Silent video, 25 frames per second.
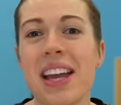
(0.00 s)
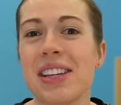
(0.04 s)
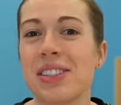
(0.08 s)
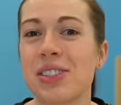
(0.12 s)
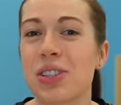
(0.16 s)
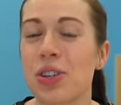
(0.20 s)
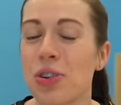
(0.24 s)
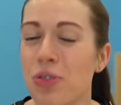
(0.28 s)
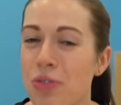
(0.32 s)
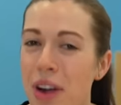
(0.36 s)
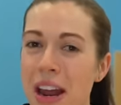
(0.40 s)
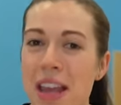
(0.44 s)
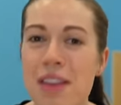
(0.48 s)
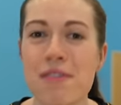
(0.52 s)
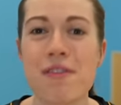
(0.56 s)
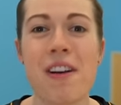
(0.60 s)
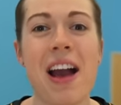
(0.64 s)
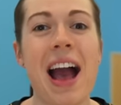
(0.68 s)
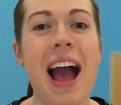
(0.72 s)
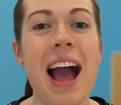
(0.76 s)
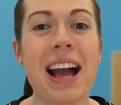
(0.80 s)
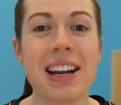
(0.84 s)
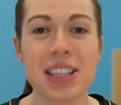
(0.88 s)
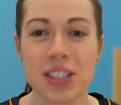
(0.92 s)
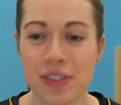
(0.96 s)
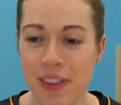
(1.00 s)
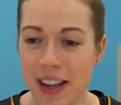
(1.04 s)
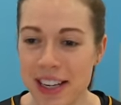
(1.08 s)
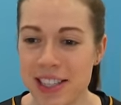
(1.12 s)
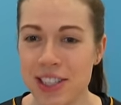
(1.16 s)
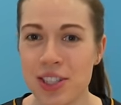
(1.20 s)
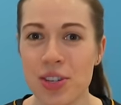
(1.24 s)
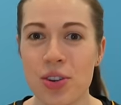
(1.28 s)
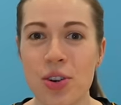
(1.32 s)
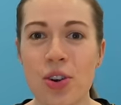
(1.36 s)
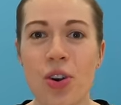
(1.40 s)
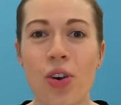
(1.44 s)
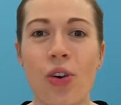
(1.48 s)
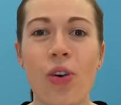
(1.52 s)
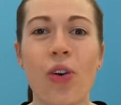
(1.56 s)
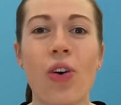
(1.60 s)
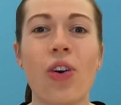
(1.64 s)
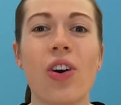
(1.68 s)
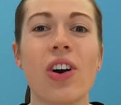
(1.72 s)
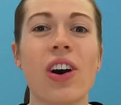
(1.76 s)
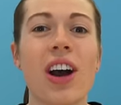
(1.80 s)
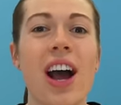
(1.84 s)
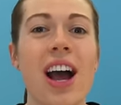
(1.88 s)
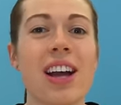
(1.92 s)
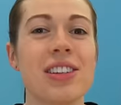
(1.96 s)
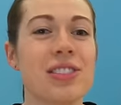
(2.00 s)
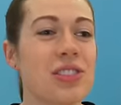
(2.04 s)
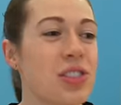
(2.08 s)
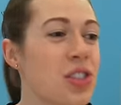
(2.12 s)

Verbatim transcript: it's great for activating your core and